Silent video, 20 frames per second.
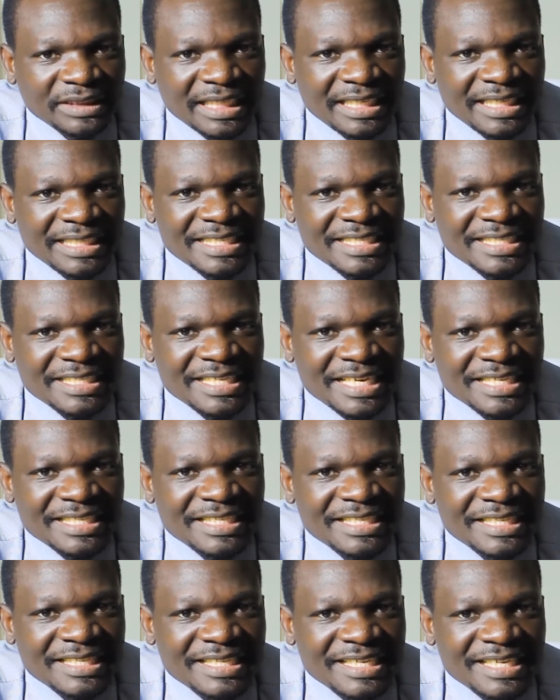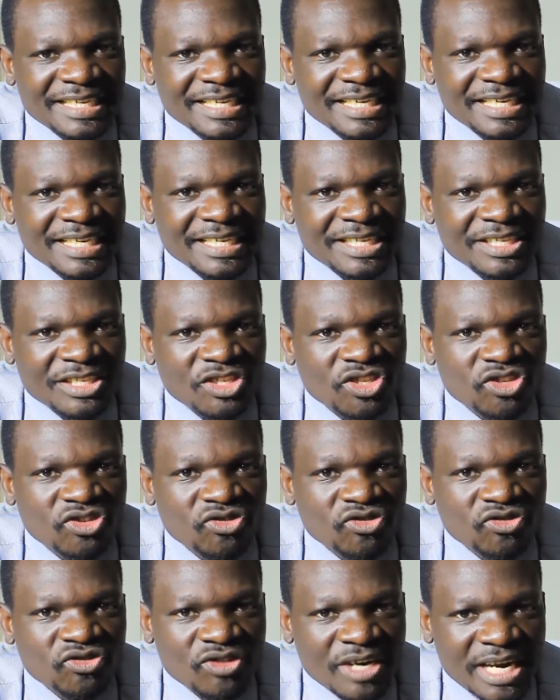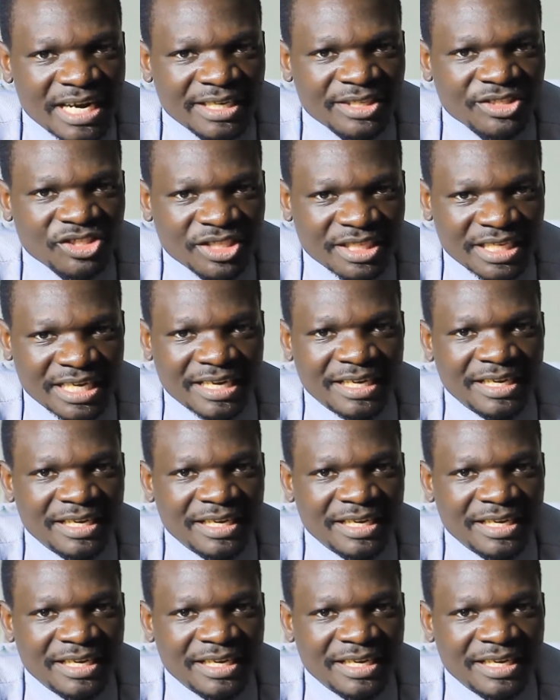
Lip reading: it is just the structure